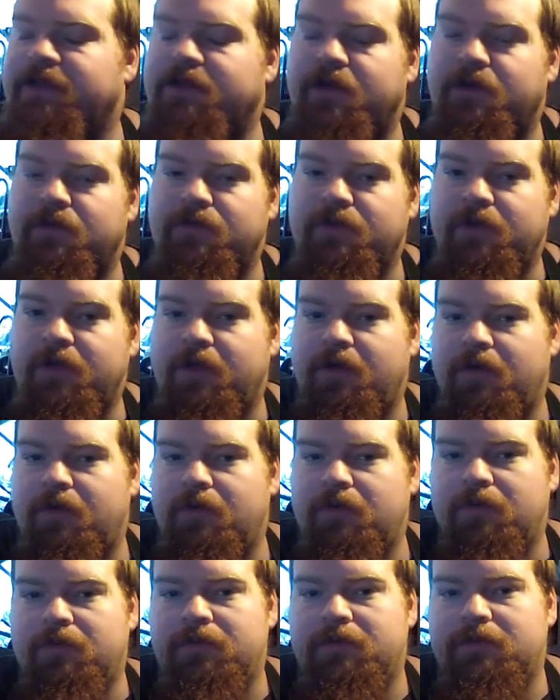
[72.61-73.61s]
don't
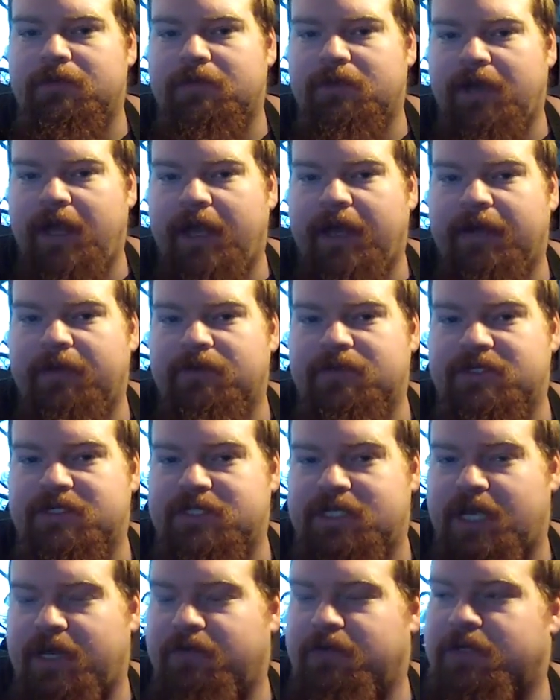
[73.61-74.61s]
know how
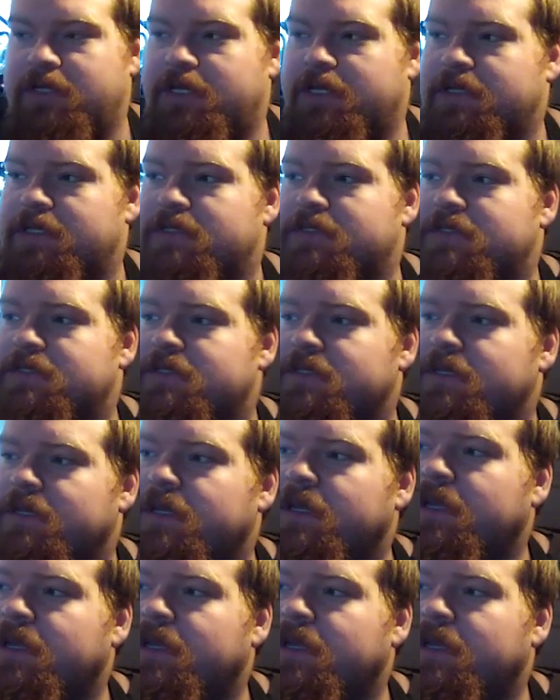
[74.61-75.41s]
sound it is.